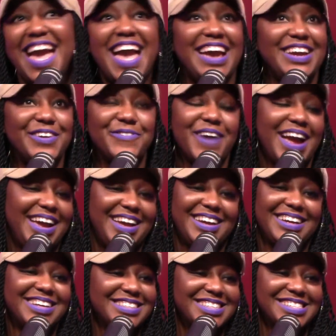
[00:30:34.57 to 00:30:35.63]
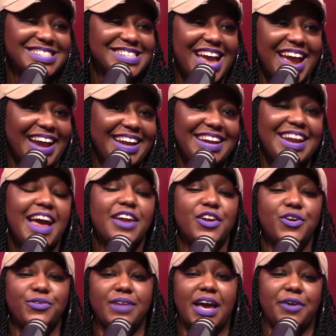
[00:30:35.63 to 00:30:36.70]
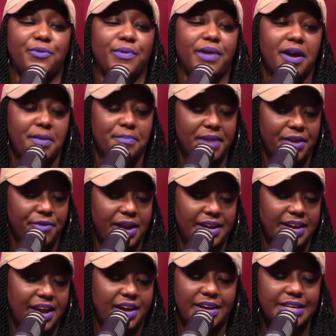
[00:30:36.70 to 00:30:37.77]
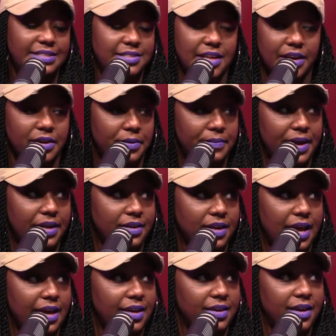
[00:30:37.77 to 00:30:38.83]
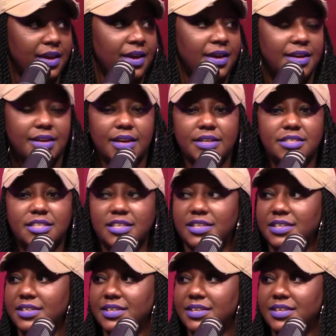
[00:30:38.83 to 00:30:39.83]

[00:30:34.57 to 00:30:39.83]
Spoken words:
And you're right, because it's not. And I know, like, where I'm at right now, it's not going to matter. Like, next year.